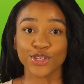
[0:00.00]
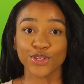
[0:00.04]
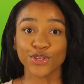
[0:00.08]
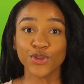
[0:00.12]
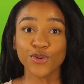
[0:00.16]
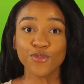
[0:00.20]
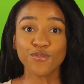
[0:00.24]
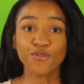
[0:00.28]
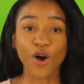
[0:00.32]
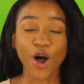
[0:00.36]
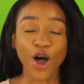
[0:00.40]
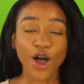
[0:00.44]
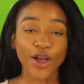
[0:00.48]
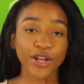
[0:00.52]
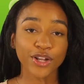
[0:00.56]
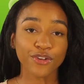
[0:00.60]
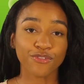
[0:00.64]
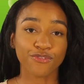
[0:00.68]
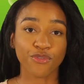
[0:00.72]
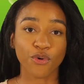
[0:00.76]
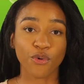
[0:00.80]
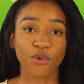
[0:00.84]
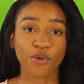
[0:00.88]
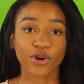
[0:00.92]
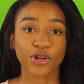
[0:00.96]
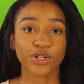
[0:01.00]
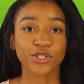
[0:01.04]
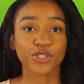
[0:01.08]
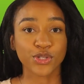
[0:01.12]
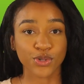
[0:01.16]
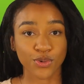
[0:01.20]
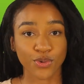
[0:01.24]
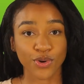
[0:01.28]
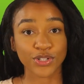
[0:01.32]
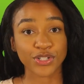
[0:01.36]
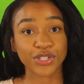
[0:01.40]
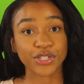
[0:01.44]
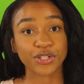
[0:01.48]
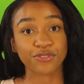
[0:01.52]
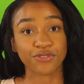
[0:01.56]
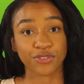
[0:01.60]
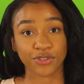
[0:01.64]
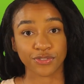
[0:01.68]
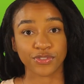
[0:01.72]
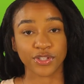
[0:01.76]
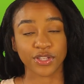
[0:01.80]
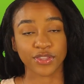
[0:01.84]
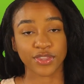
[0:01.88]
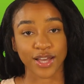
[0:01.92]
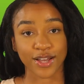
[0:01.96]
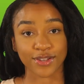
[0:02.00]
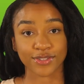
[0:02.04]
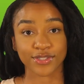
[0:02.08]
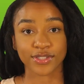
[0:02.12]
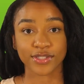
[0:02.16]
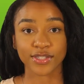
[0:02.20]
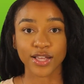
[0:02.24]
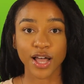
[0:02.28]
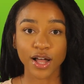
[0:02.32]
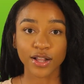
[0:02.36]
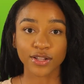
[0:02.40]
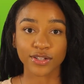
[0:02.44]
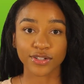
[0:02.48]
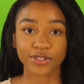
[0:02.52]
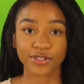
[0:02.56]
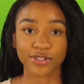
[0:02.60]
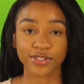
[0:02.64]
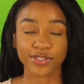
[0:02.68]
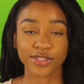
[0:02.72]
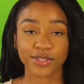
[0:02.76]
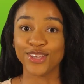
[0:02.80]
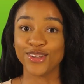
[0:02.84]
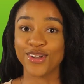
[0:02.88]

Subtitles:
So you bought it for $250,000.